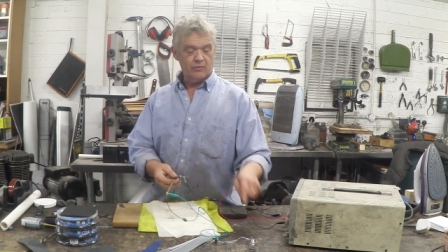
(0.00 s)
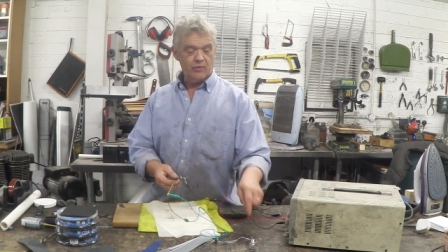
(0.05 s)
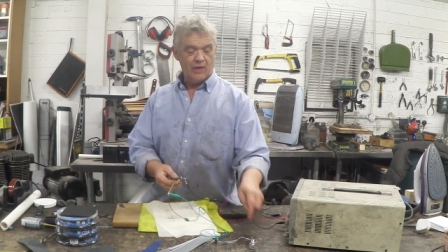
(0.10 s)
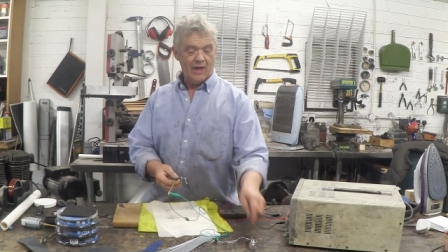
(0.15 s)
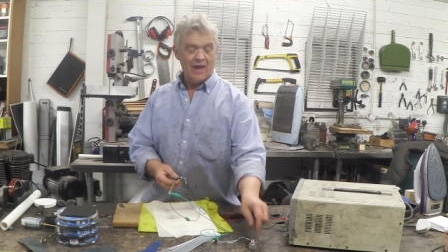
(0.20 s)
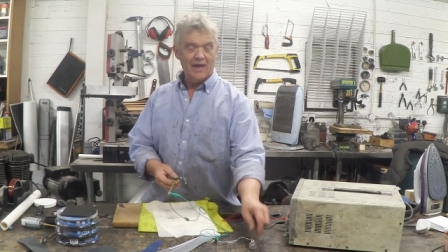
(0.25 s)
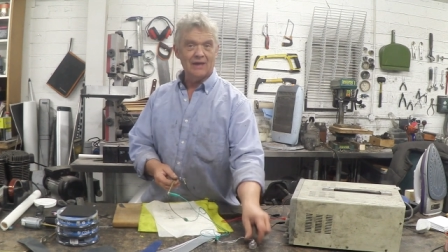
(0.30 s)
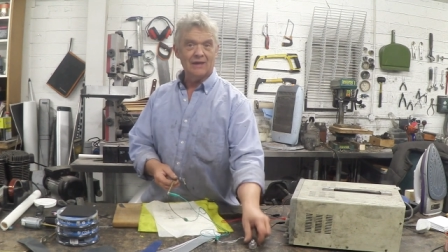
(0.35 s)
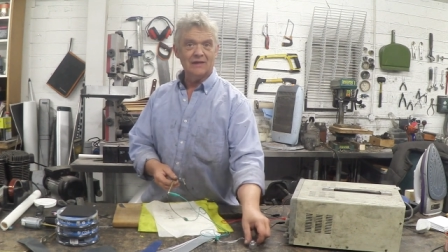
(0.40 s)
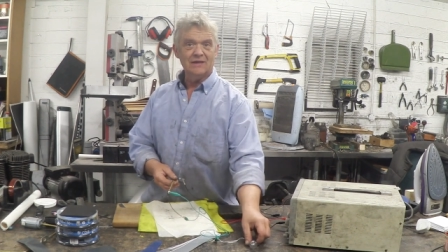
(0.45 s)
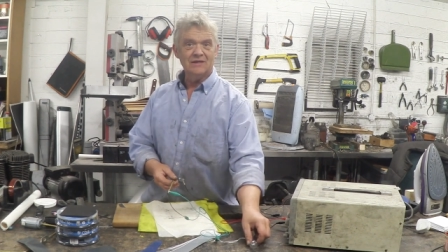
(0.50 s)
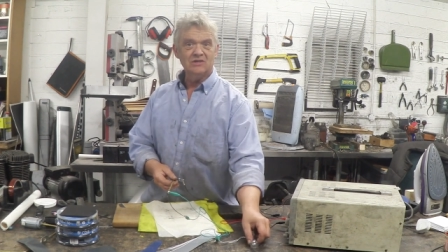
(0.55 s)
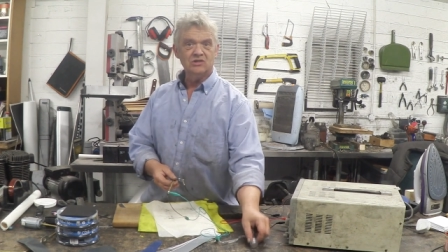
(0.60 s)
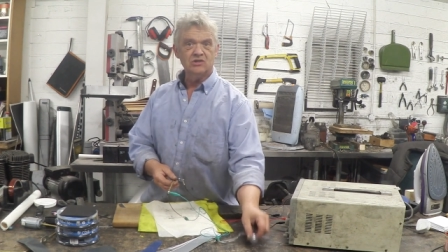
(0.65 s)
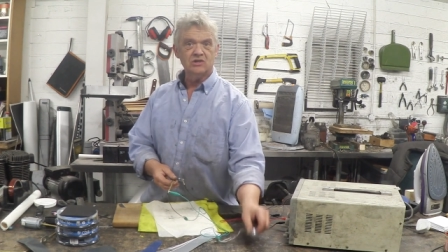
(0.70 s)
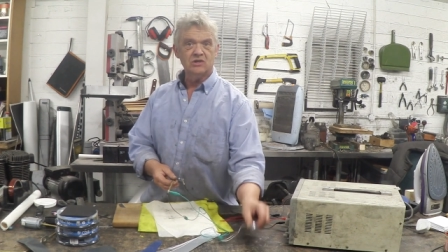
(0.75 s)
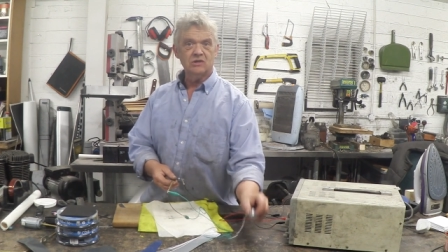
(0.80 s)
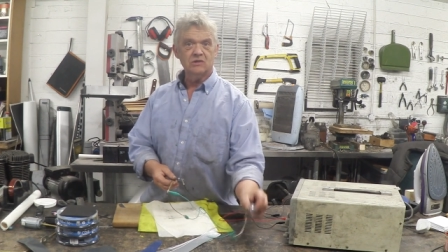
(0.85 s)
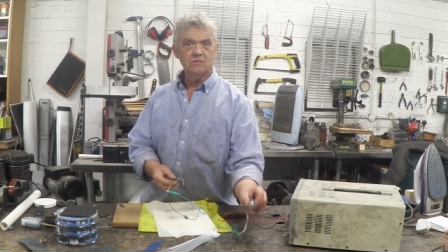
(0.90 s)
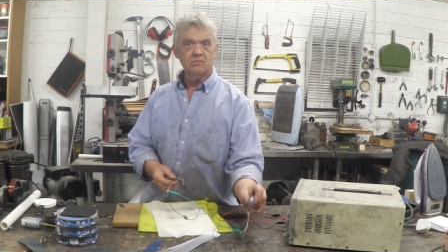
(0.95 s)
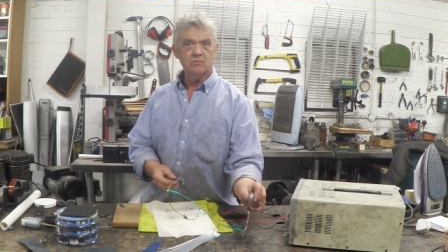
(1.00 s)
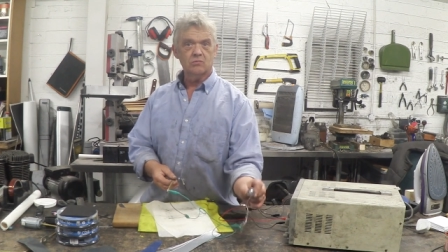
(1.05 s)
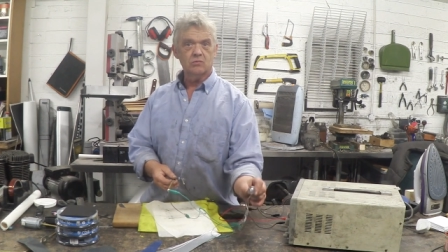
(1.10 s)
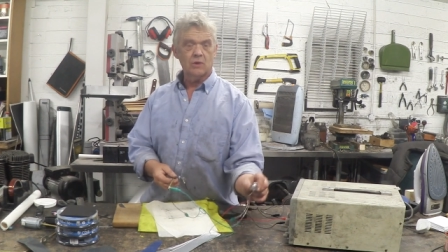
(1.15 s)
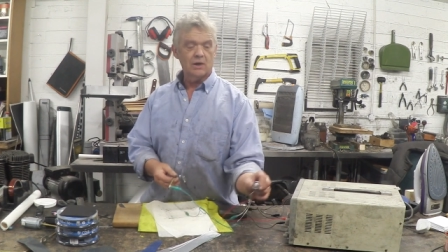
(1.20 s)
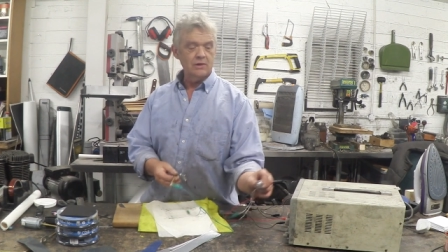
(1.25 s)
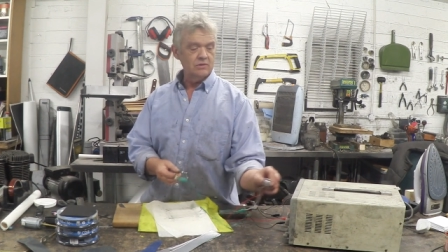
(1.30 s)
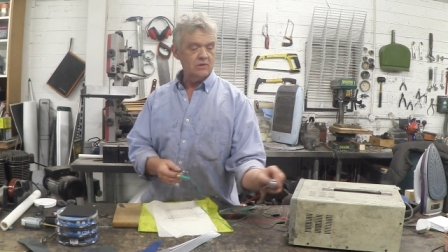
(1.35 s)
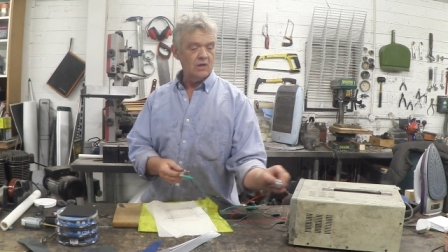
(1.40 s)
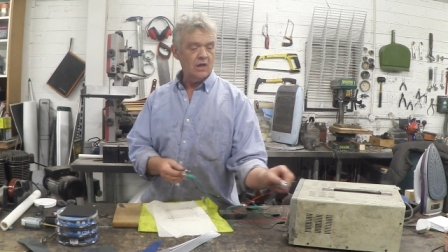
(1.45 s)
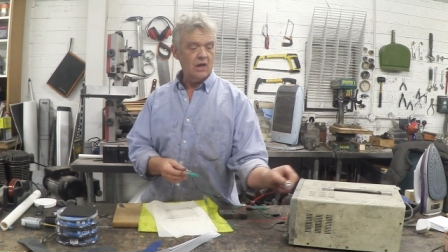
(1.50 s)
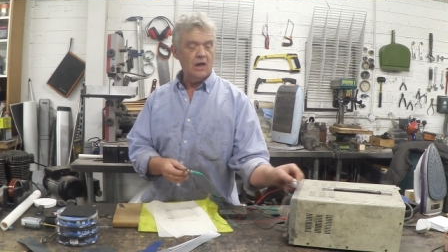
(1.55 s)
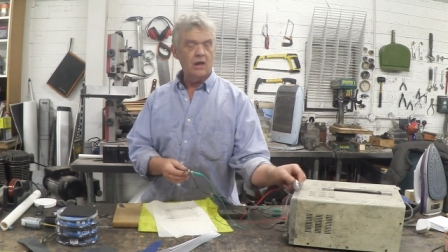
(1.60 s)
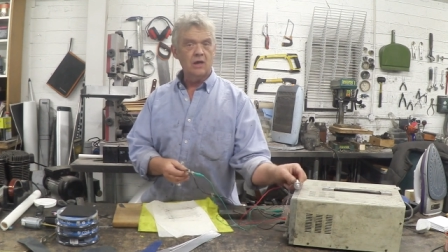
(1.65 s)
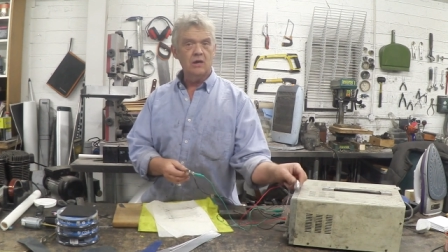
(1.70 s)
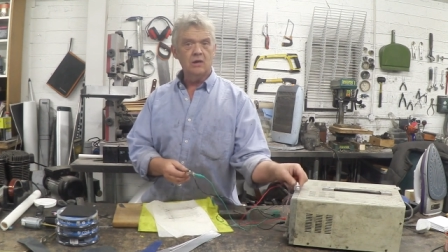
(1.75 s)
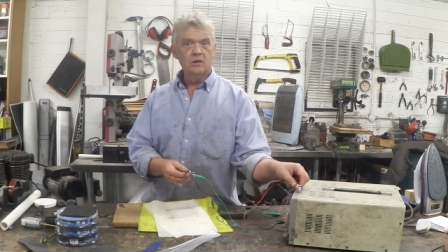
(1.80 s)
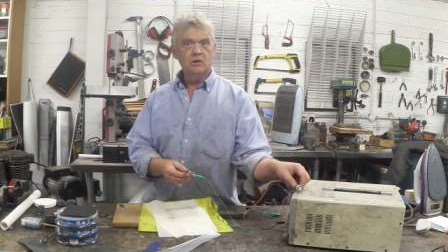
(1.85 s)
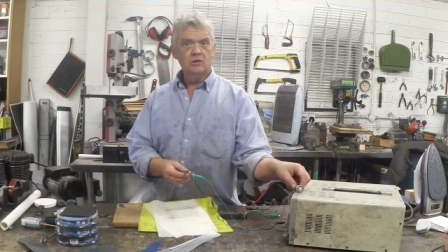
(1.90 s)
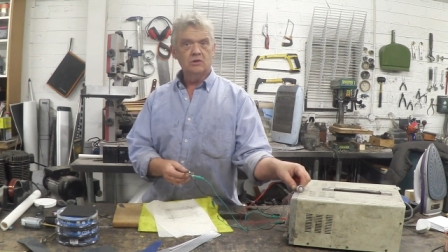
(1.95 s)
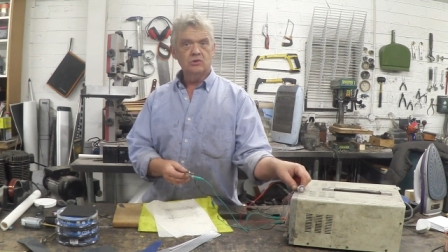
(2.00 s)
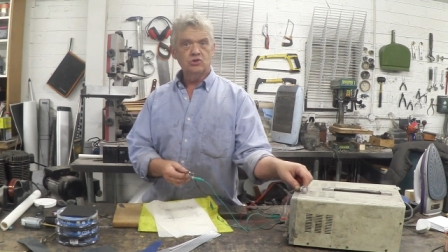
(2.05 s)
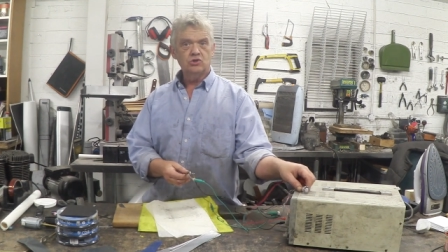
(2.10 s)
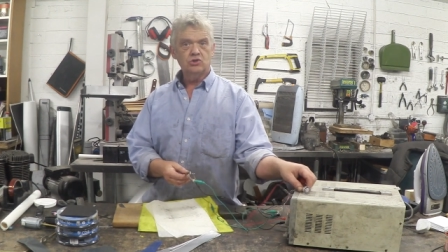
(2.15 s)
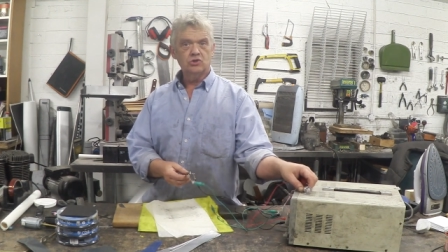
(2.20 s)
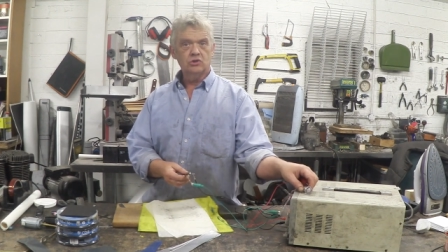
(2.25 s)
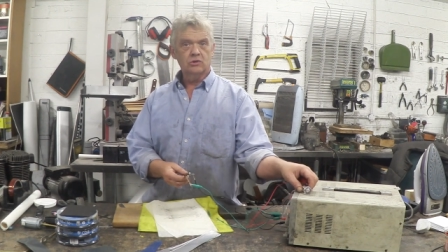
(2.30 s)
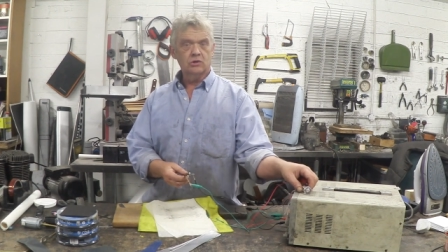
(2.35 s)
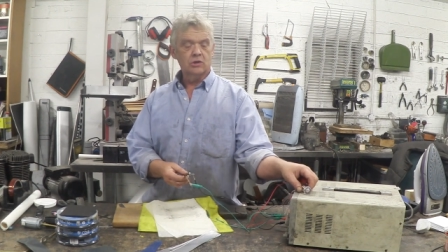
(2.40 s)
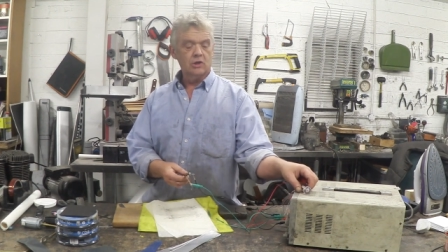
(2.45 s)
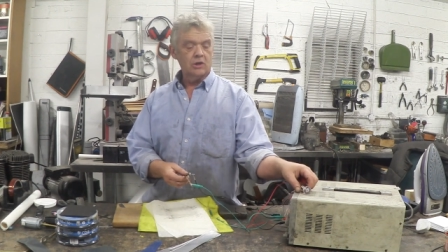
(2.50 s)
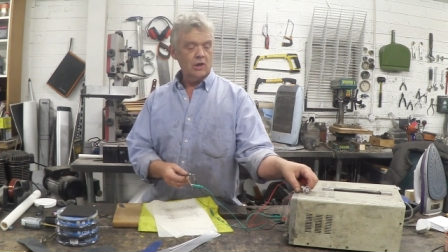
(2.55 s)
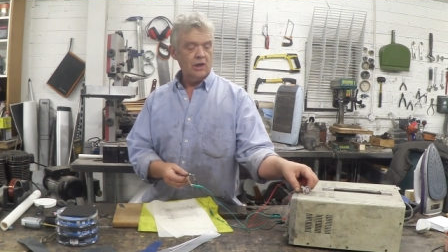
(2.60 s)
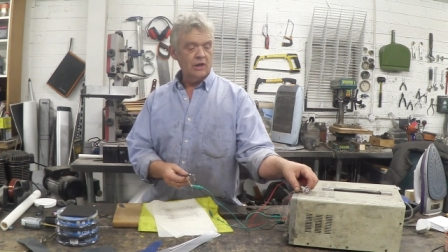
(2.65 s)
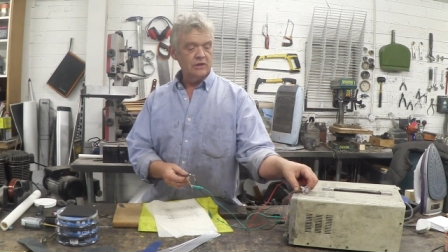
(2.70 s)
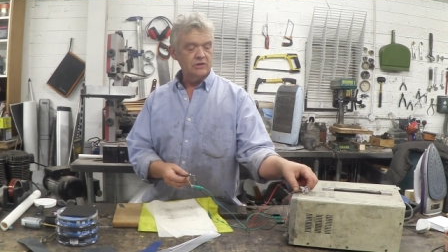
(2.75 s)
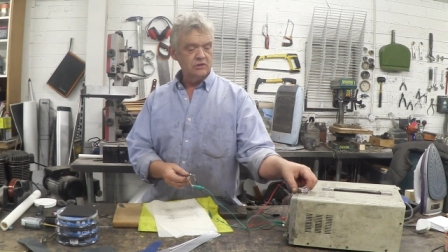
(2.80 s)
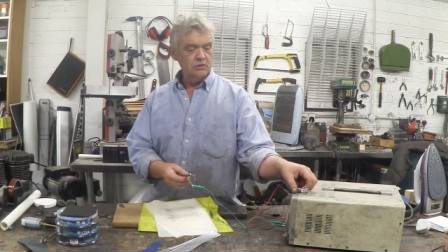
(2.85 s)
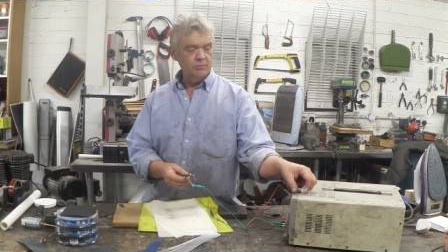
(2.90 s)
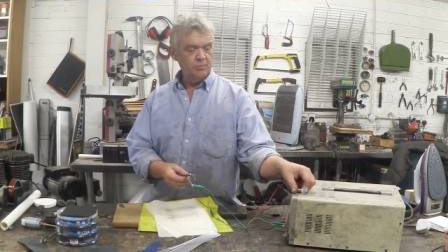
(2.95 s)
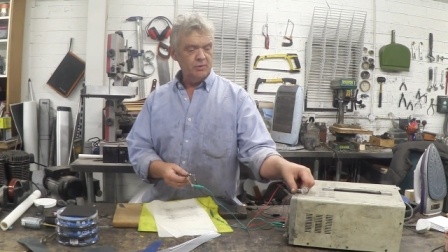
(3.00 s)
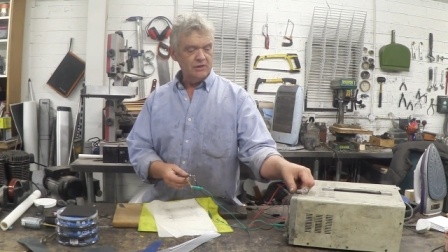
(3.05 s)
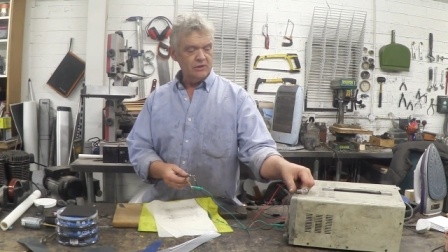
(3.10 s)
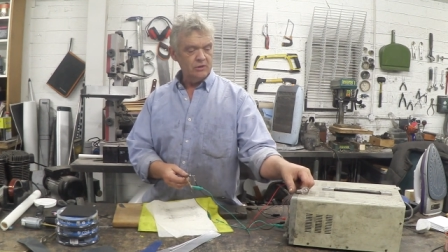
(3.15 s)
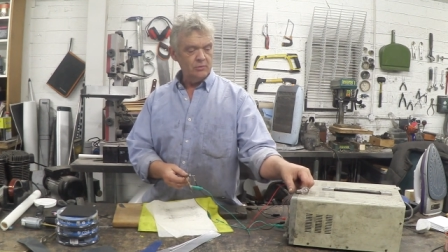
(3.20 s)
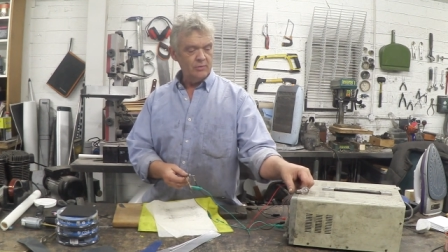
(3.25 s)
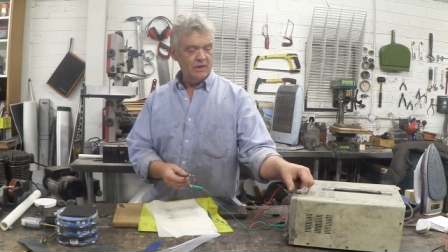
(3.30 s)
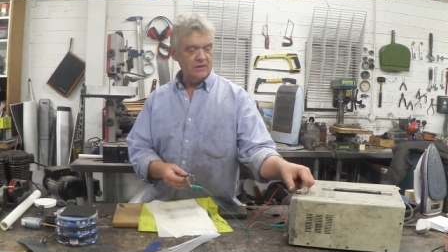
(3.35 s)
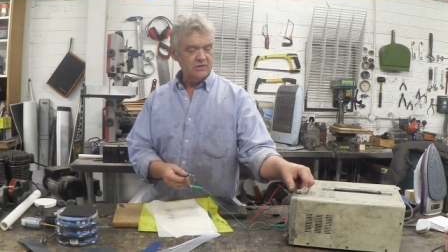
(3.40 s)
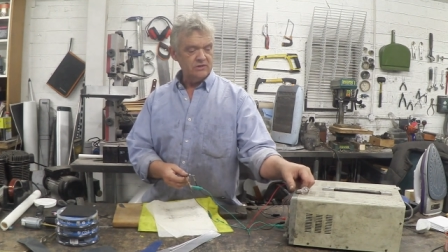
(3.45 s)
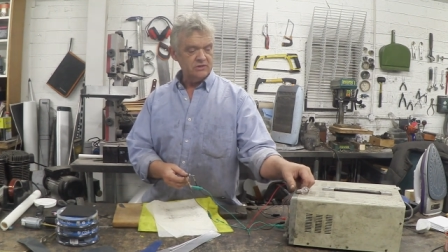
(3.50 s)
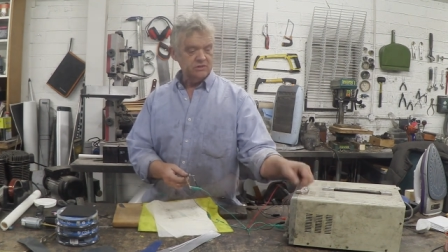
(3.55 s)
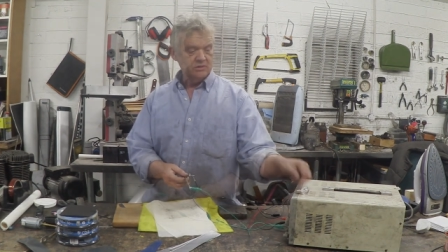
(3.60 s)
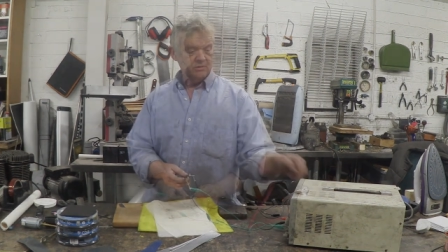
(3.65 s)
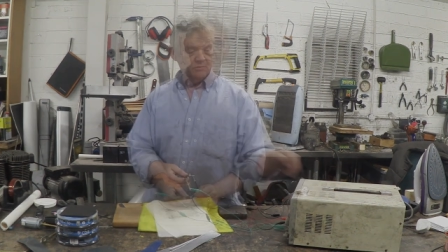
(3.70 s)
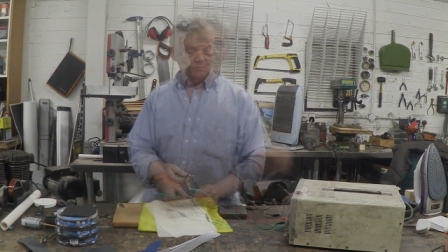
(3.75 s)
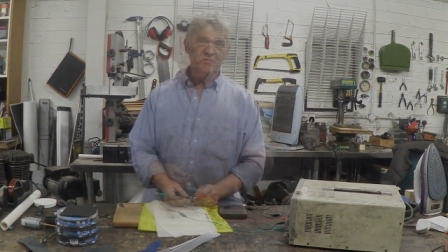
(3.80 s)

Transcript: that LED right there should light up a little bit.